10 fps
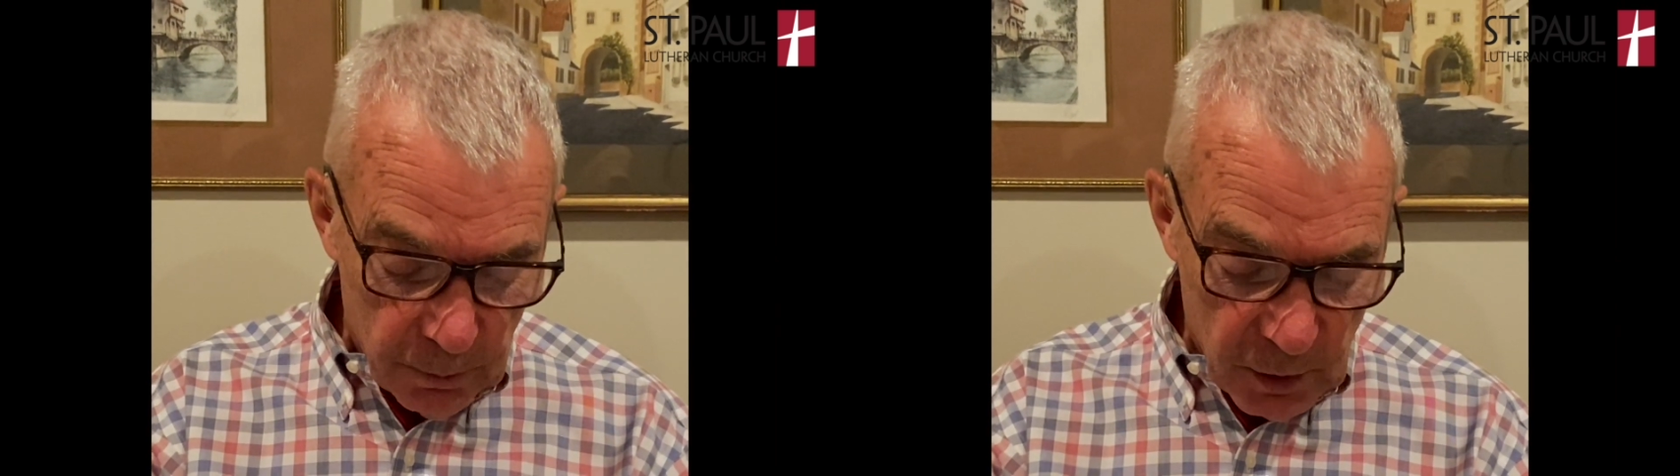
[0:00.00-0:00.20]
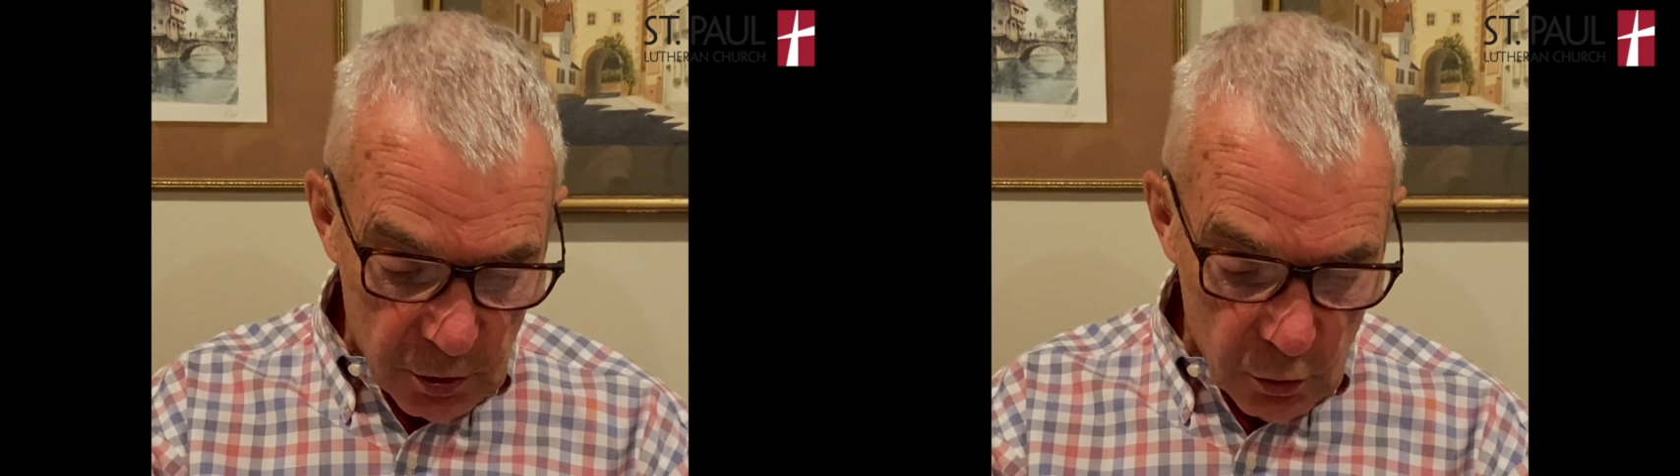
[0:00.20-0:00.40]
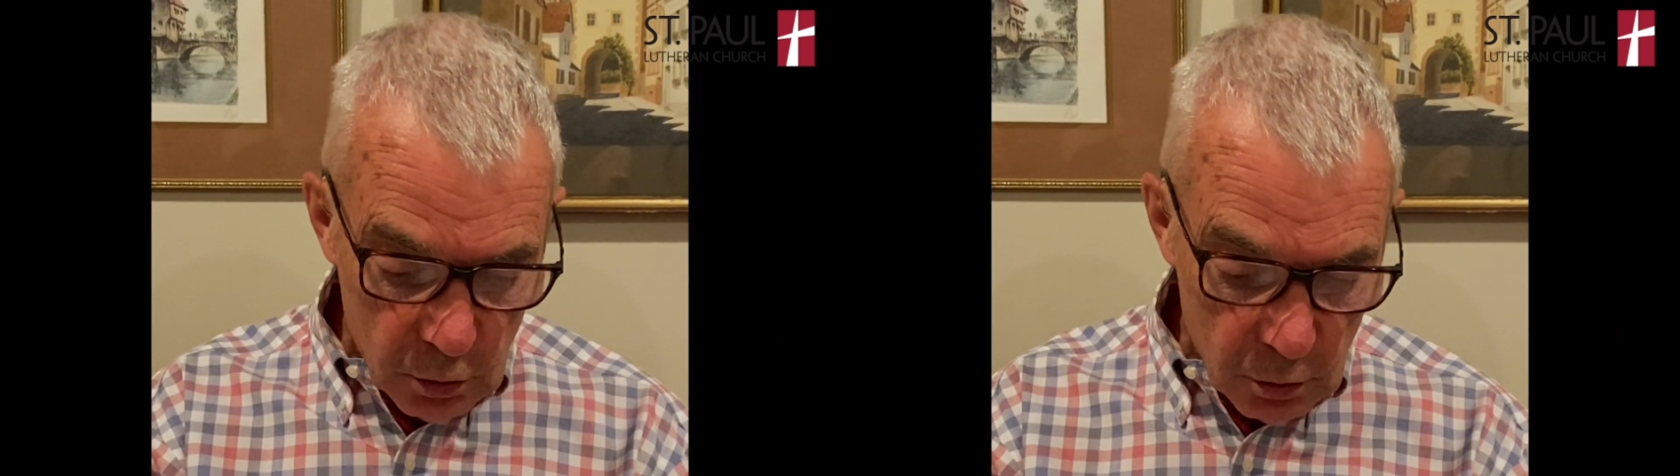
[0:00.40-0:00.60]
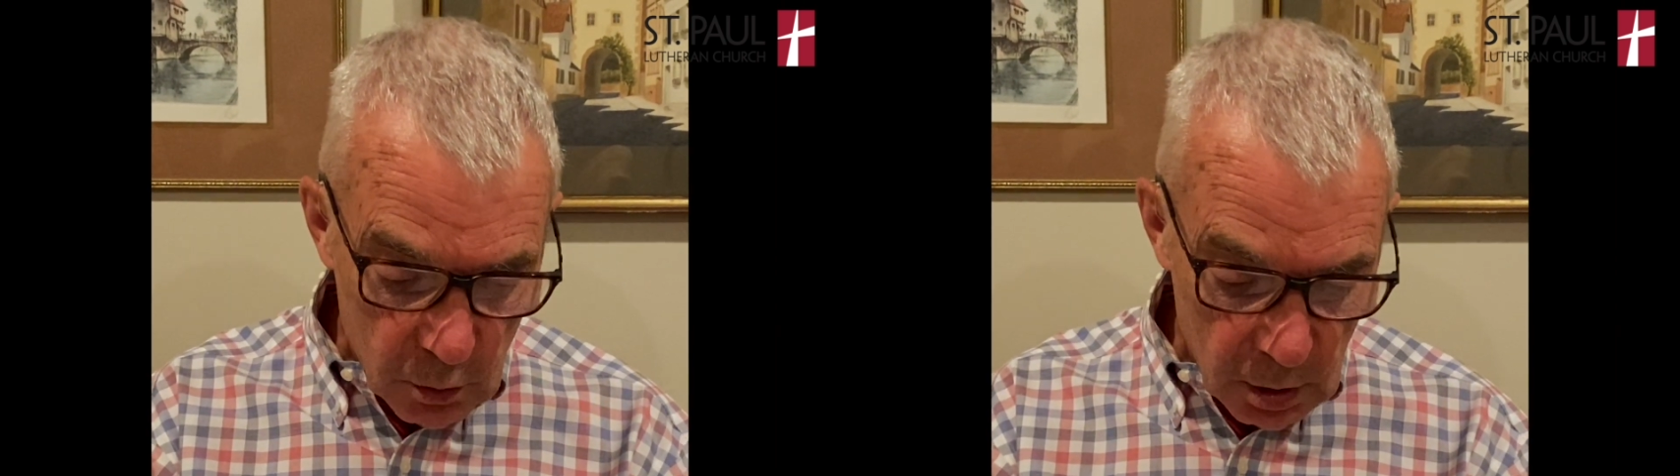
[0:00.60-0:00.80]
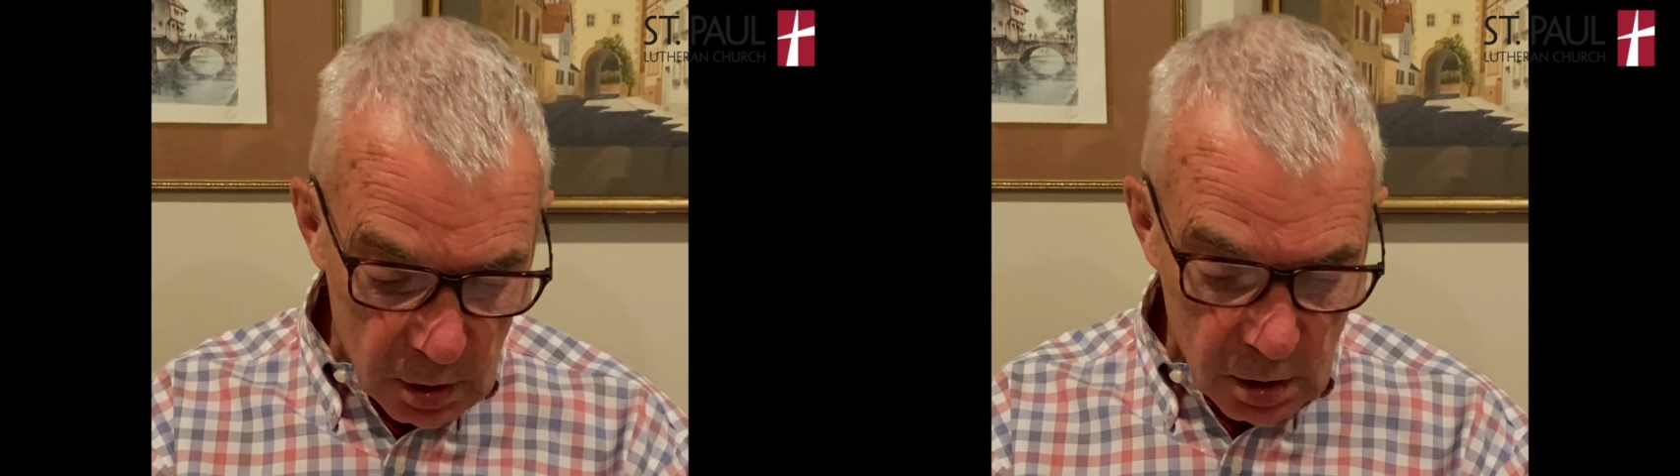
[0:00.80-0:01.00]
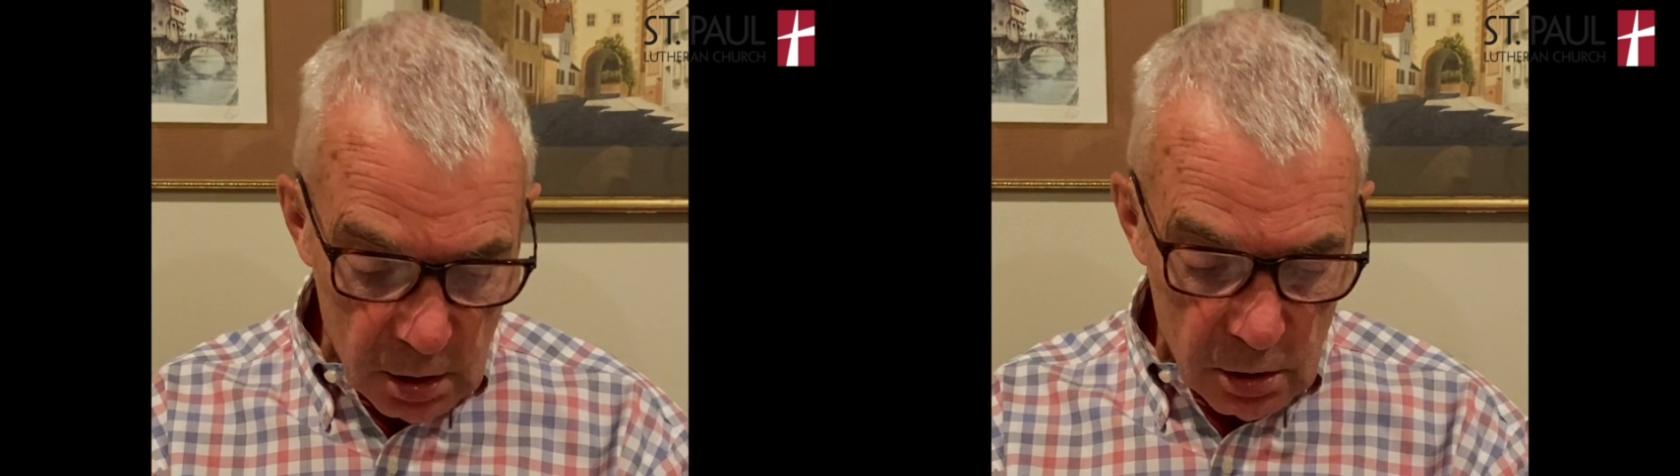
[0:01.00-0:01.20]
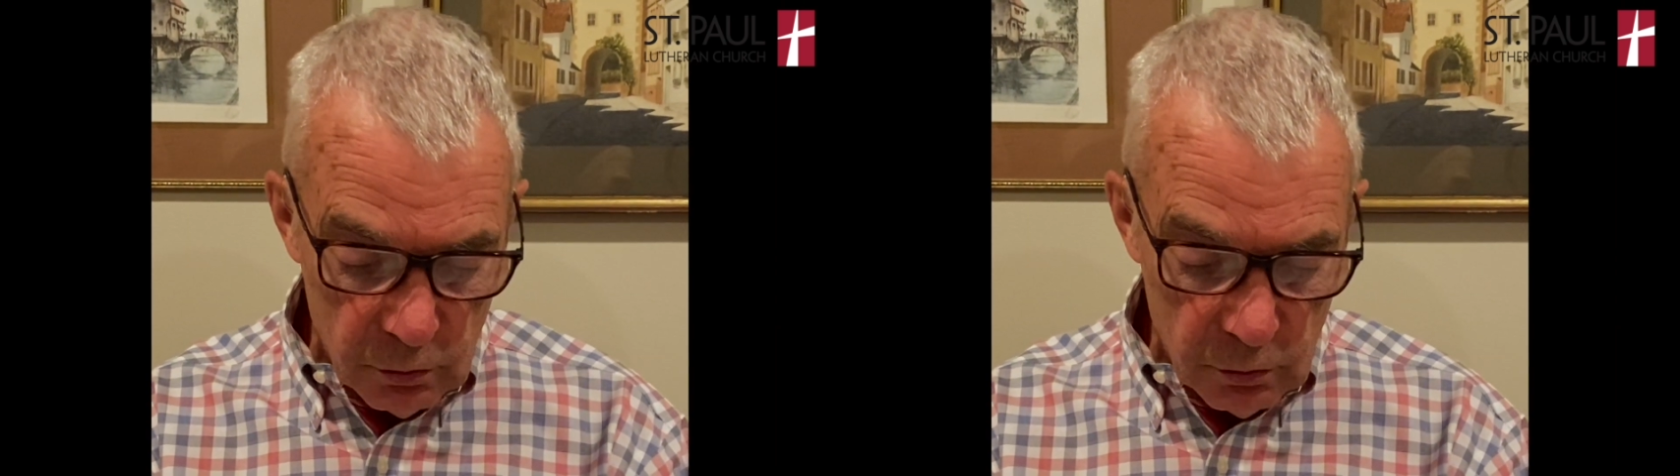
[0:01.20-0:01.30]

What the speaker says: and you were willing to